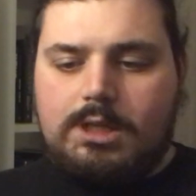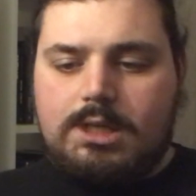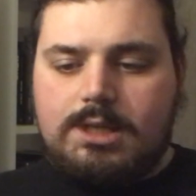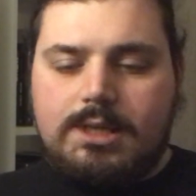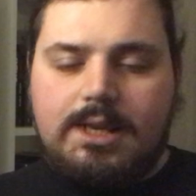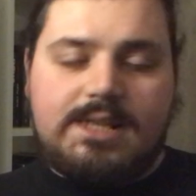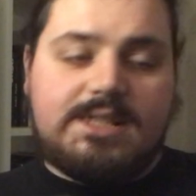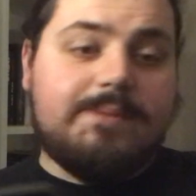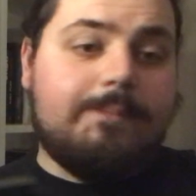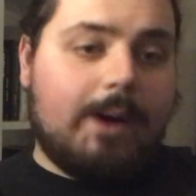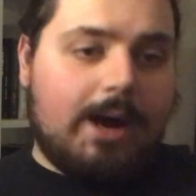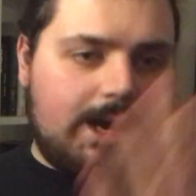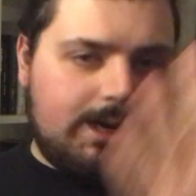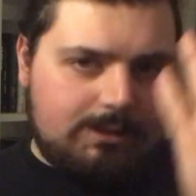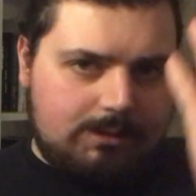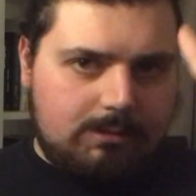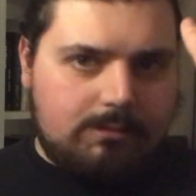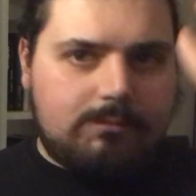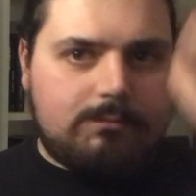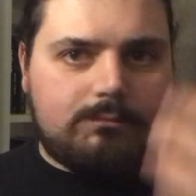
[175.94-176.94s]
The
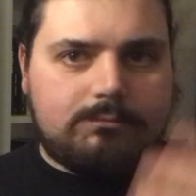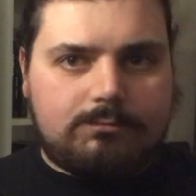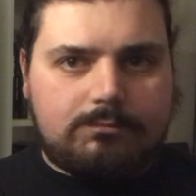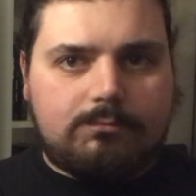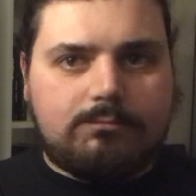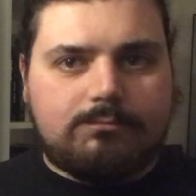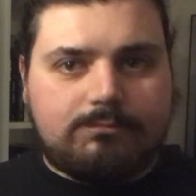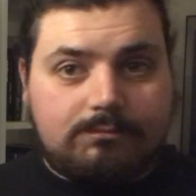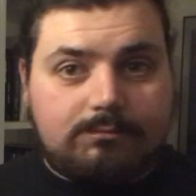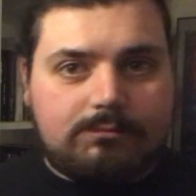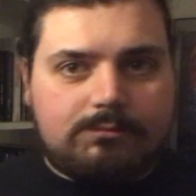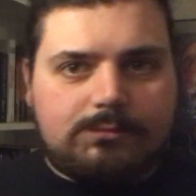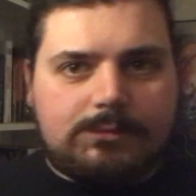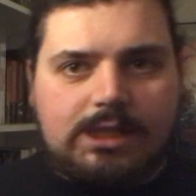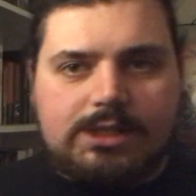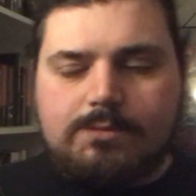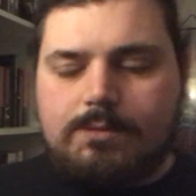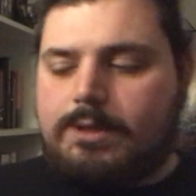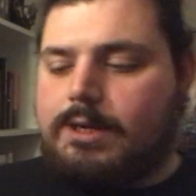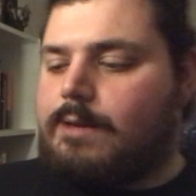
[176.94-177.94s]
spine,
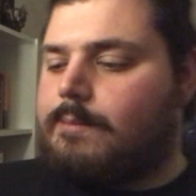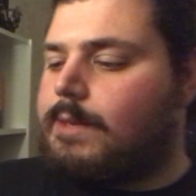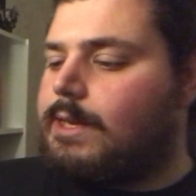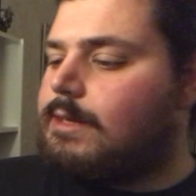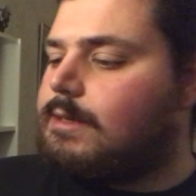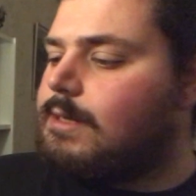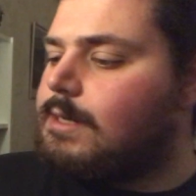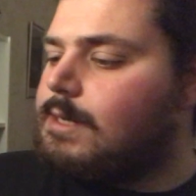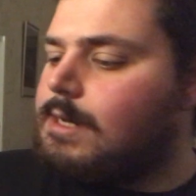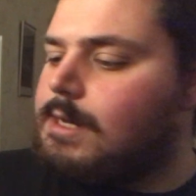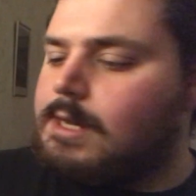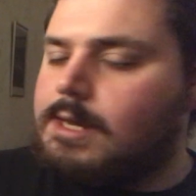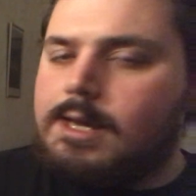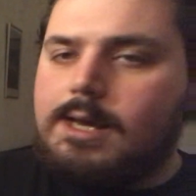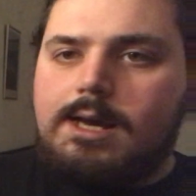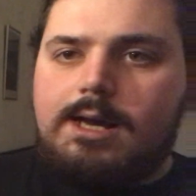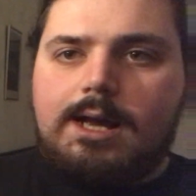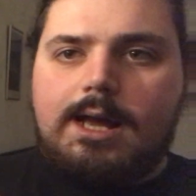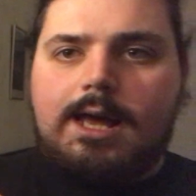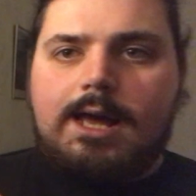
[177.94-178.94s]
that's what I meant,
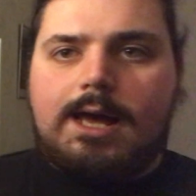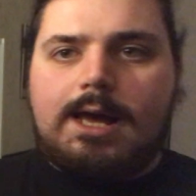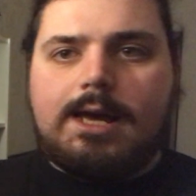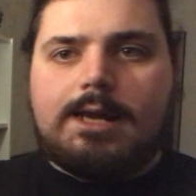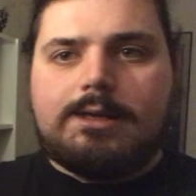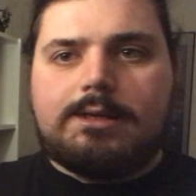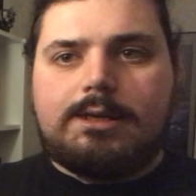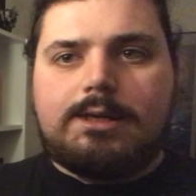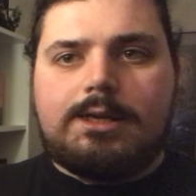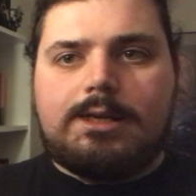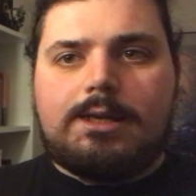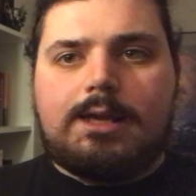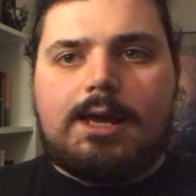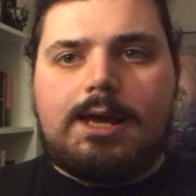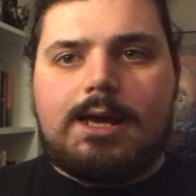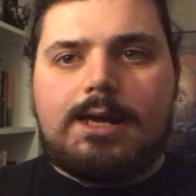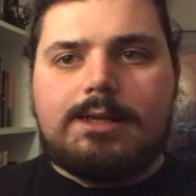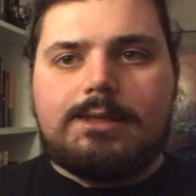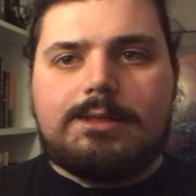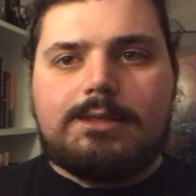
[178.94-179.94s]
and it
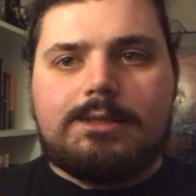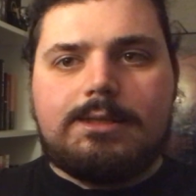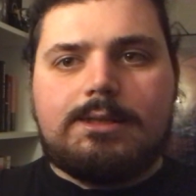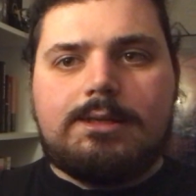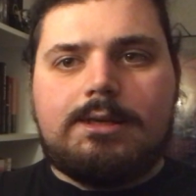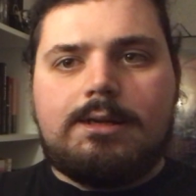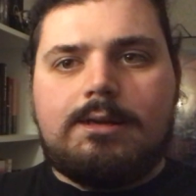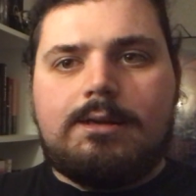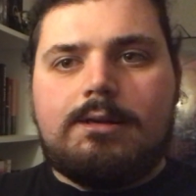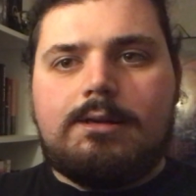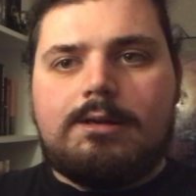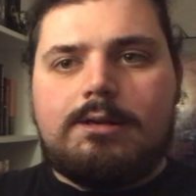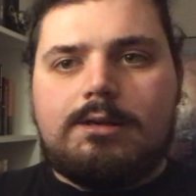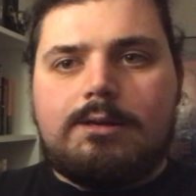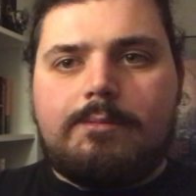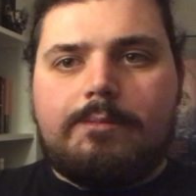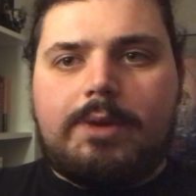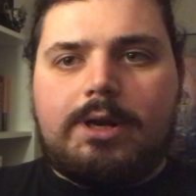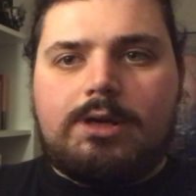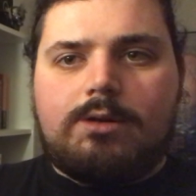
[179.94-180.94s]
has
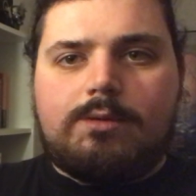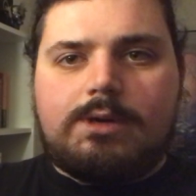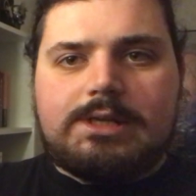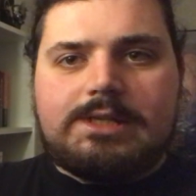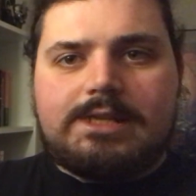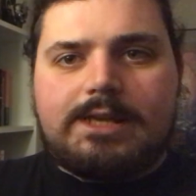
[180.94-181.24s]
Pennywise